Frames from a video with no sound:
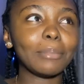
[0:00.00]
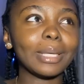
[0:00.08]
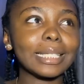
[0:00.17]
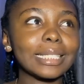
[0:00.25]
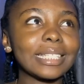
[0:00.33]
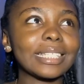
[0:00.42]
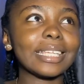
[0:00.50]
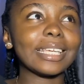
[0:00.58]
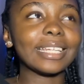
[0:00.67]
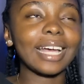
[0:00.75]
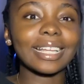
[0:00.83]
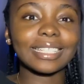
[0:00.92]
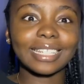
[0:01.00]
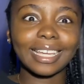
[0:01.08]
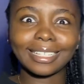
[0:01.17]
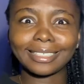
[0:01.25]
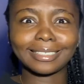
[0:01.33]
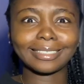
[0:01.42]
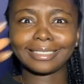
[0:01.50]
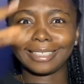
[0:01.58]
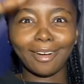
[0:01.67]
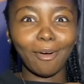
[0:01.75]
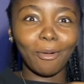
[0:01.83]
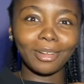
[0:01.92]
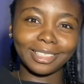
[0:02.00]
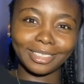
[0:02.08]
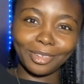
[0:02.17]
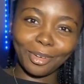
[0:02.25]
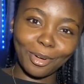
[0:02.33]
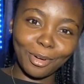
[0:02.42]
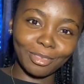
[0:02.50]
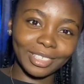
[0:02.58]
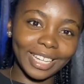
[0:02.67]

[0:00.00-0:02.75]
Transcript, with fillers: being seen as like the all in all of,